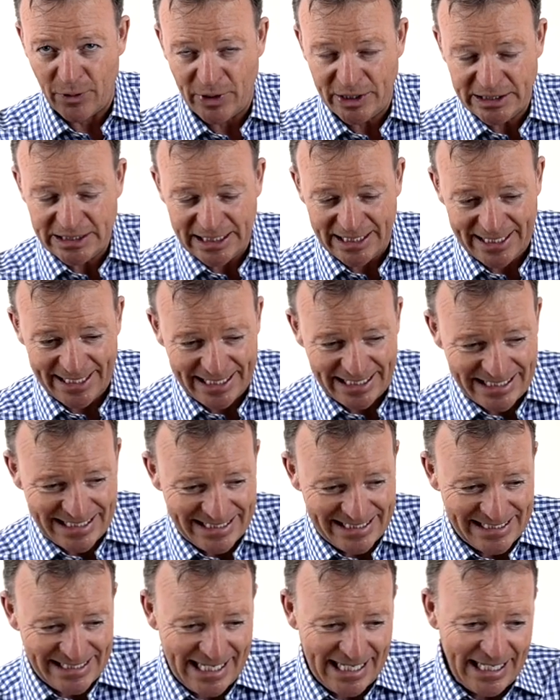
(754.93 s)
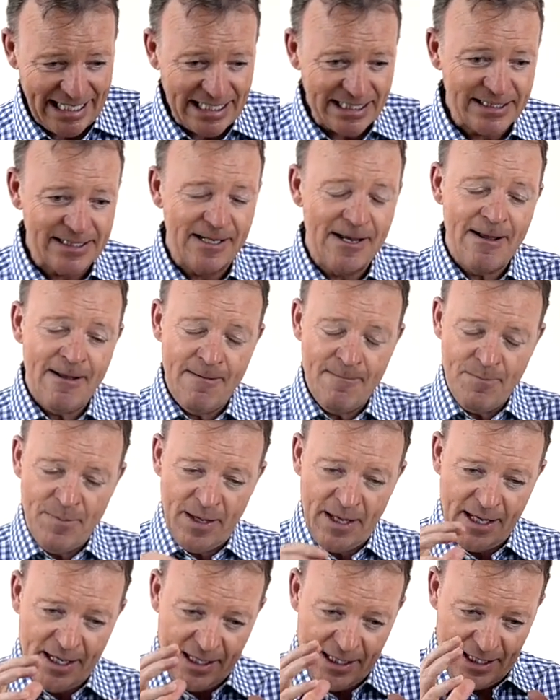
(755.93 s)
no underlying disease,
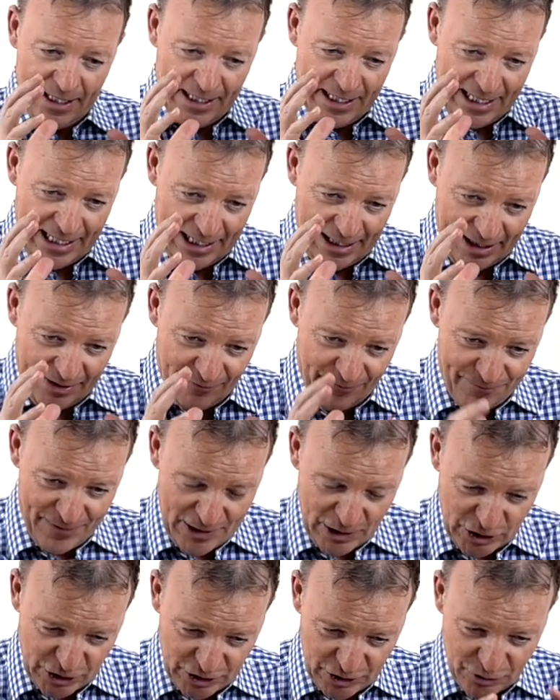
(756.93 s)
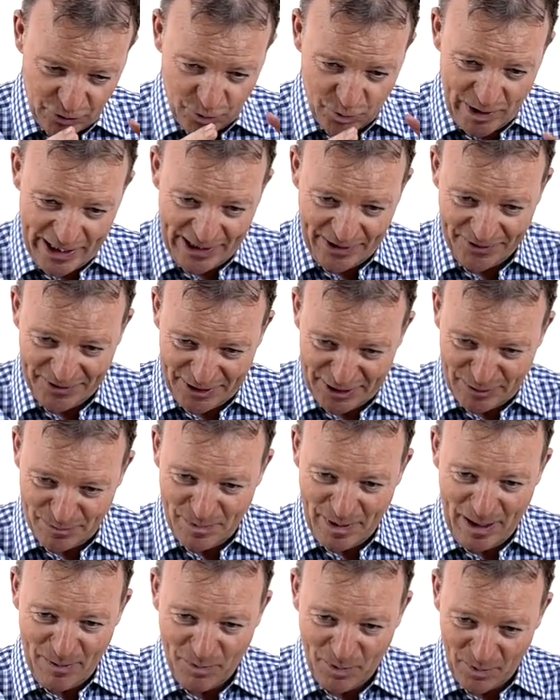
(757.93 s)
functional
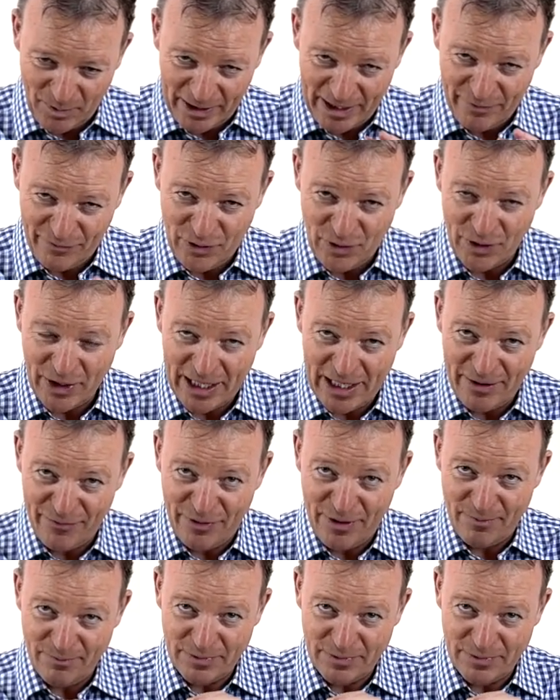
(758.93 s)
illness people, if you give